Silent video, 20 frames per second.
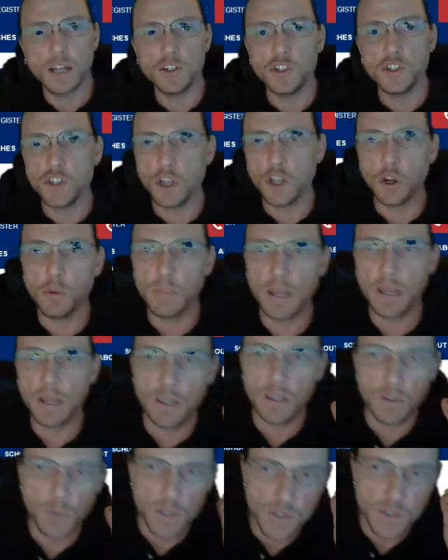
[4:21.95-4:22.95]
Joe Manna
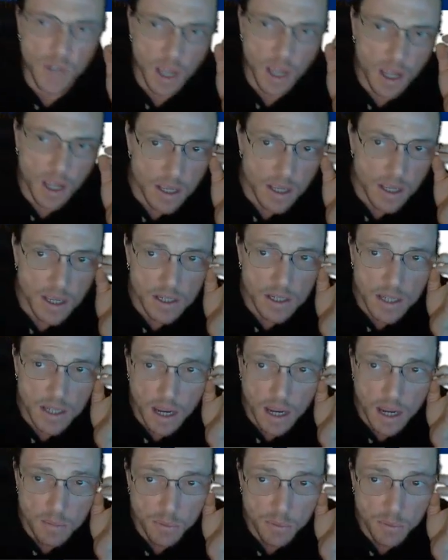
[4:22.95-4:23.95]
USA is
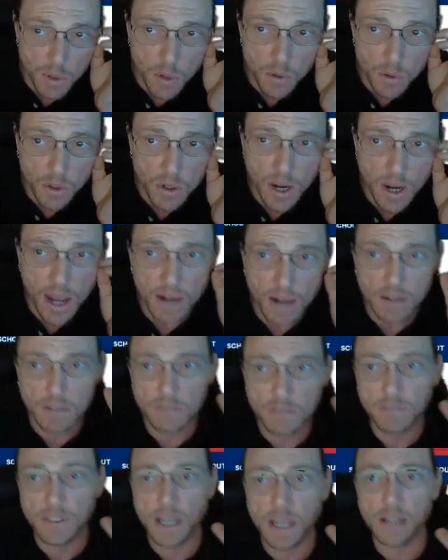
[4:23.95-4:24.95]
a broker out
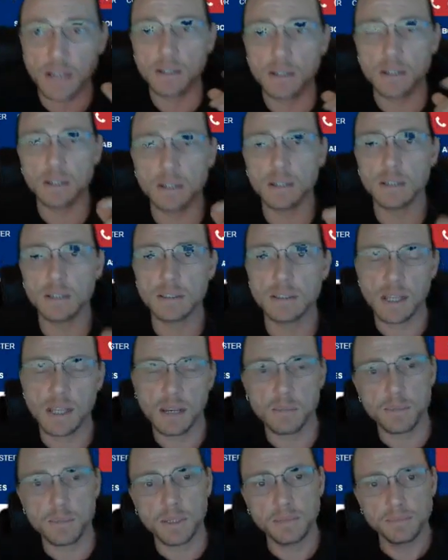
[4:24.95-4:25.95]
of
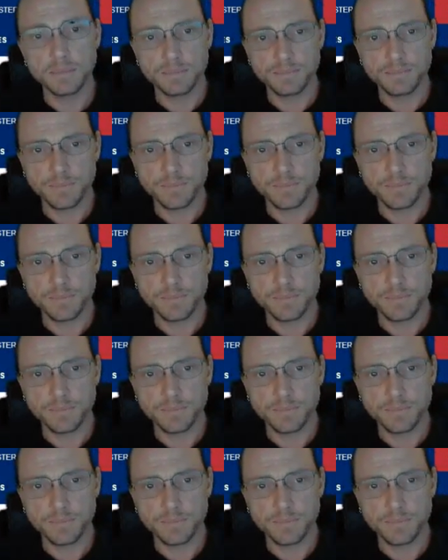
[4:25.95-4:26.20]
Tampa.